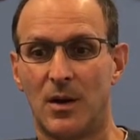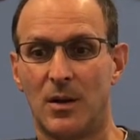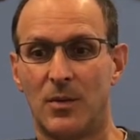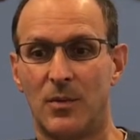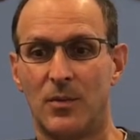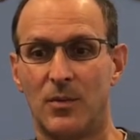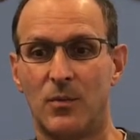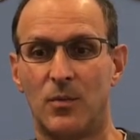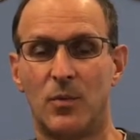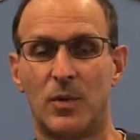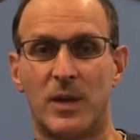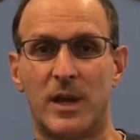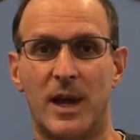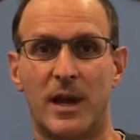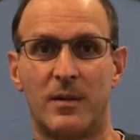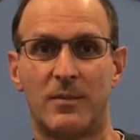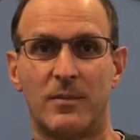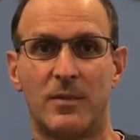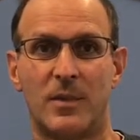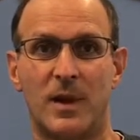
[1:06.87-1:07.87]
We
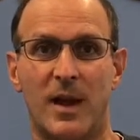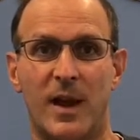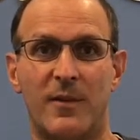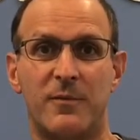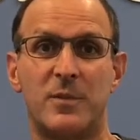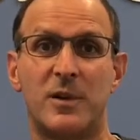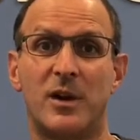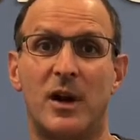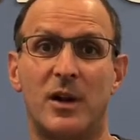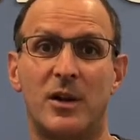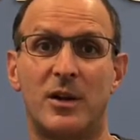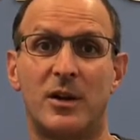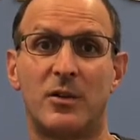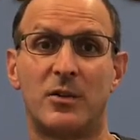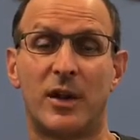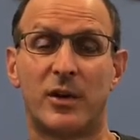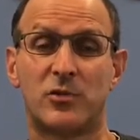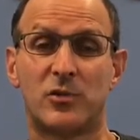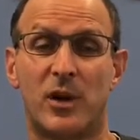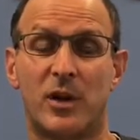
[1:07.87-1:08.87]
have been on an
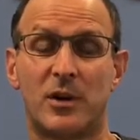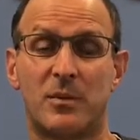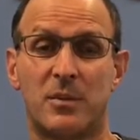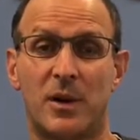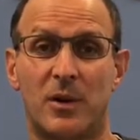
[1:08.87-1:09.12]
electronic medical